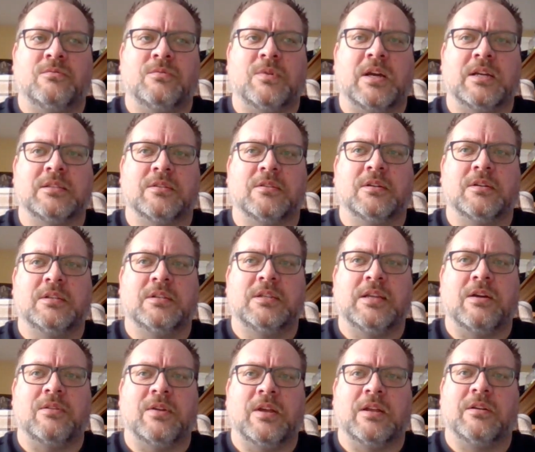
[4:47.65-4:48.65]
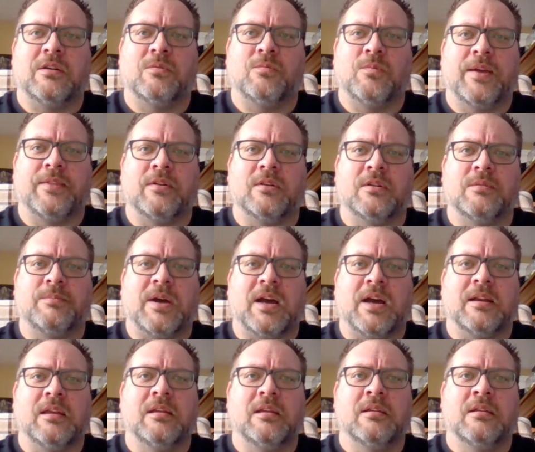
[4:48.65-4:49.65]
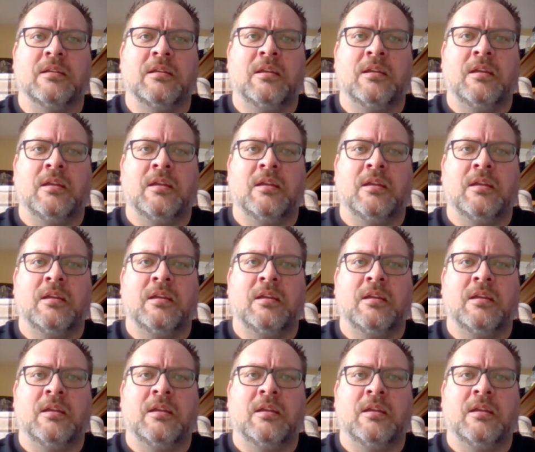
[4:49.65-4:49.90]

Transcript: Roz looked down at her weathered body.